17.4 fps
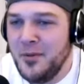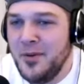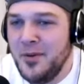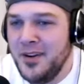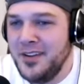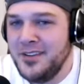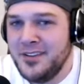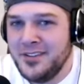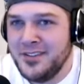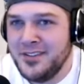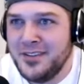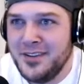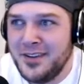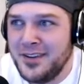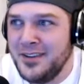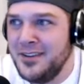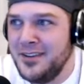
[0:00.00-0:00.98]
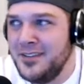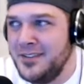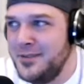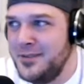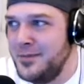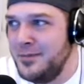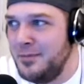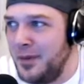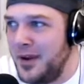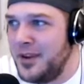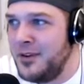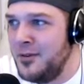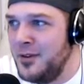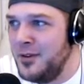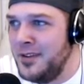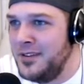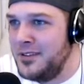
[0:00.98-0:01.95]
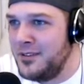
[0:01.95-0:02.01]
but it's just like buy
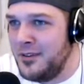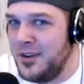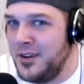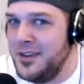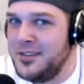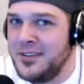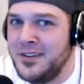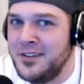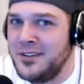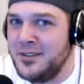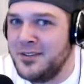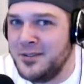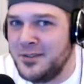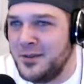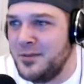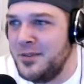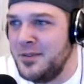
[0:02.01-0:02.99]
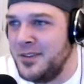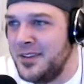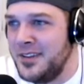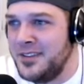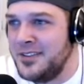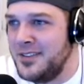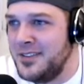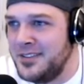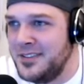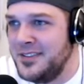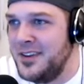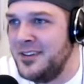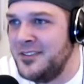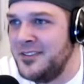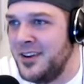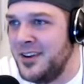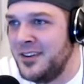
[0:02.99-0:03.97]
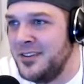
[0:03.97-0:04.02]
Queen's Greatest Hits or something. That's the
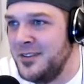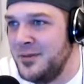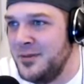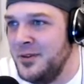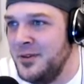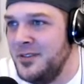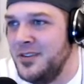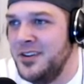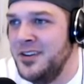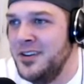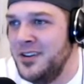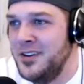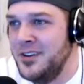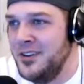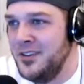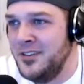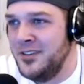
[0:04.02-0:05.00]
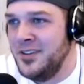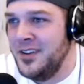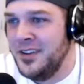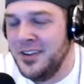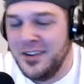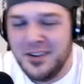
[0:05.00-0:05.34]
soundtrack to the movie, you know? I mean,